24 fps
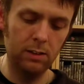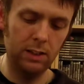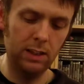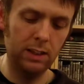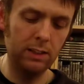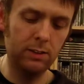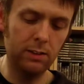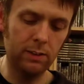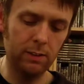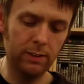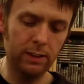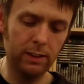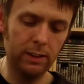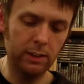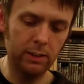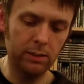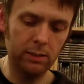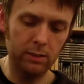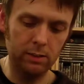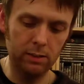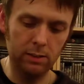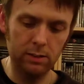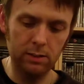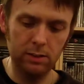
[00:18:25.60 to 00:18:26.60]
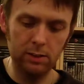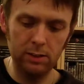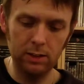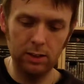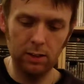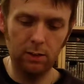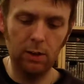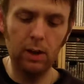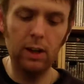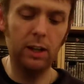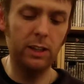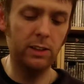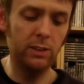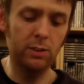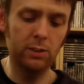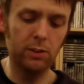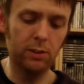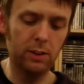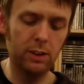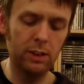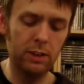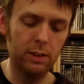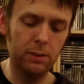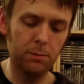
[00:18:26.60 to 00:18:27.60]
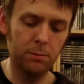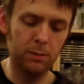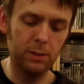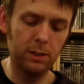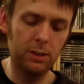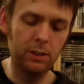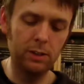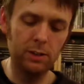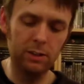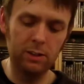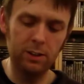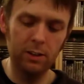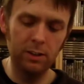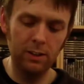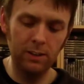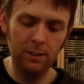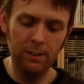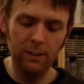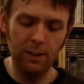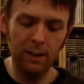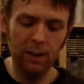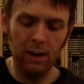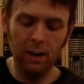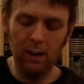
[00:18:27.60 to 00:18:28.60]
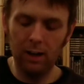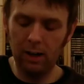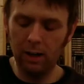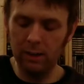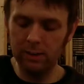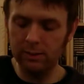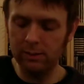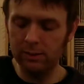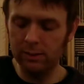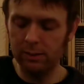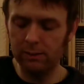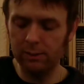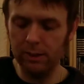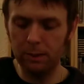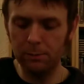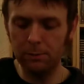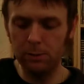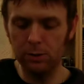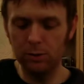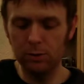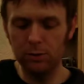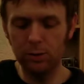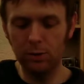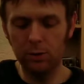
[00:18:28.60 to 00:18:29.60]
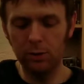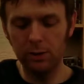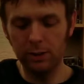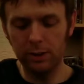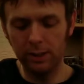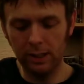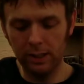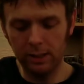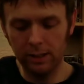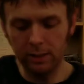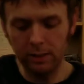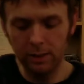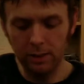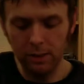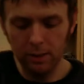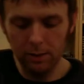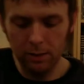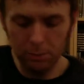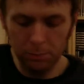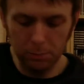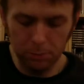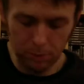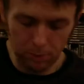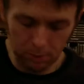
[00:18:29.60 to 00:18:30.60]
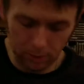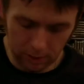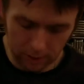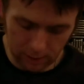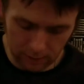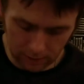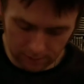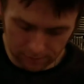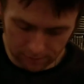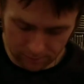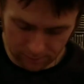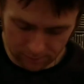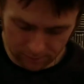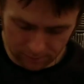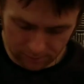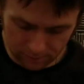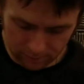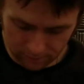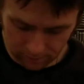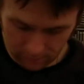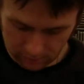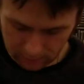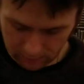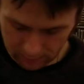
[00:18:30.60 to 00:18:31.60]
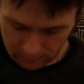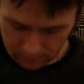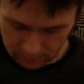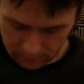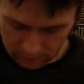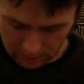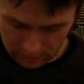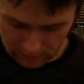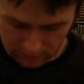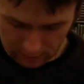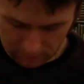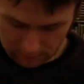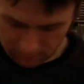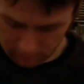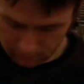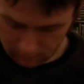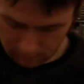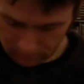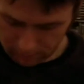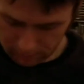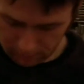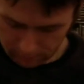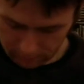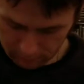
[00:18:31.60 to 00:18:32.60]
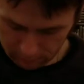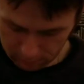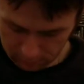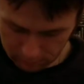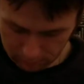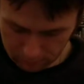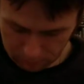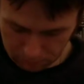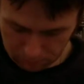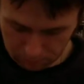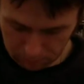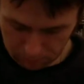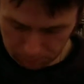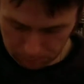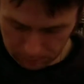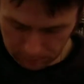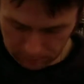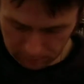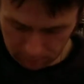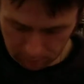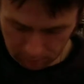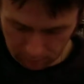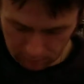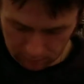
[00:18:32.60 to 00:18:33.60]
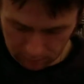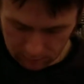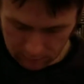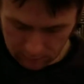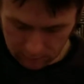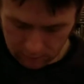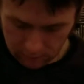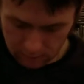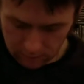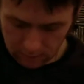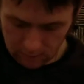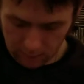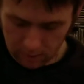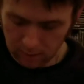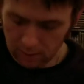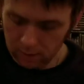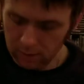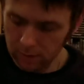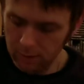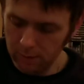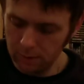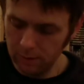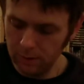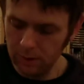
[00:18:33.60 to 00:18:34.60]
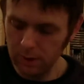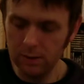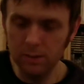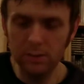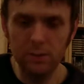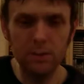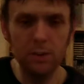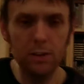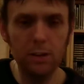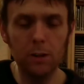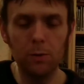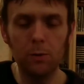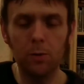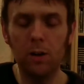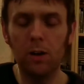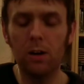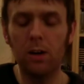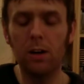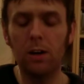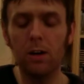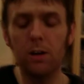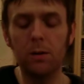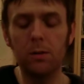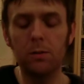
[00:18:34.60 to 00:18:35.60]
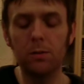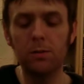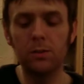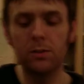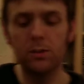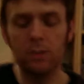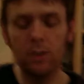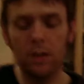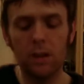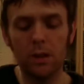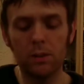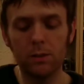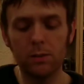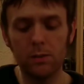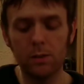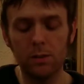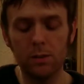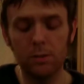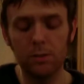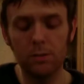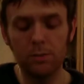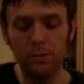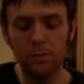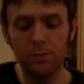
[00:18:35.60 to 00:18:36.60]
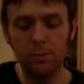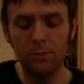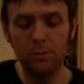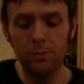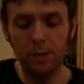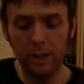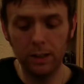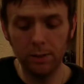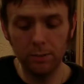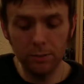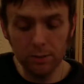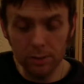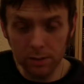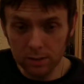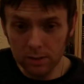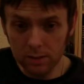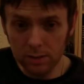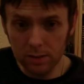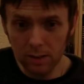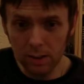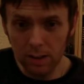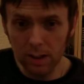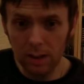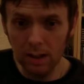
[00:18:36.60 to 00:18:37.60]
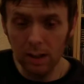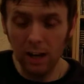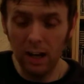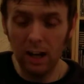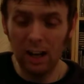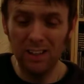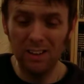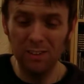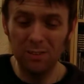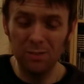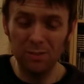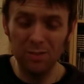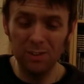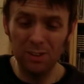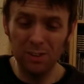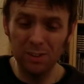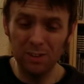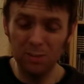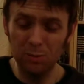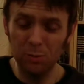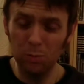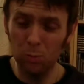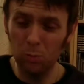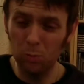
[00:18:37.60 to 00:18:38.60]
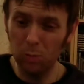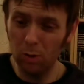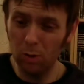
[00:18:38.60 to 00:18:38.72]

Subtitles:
isn't very good. You know, I enjoy it because I like to see raptors talking, but it isn't a very good film if I'm being honest. The first 2 are childhood favourites, and the first